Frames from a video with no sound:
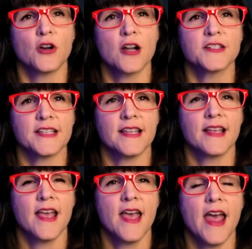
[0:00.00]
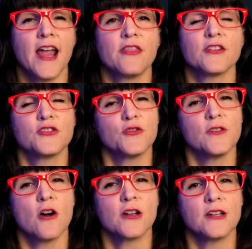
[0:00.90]
Darcy, and their 2
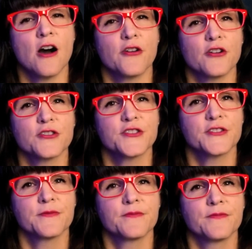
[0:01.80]
young daughters.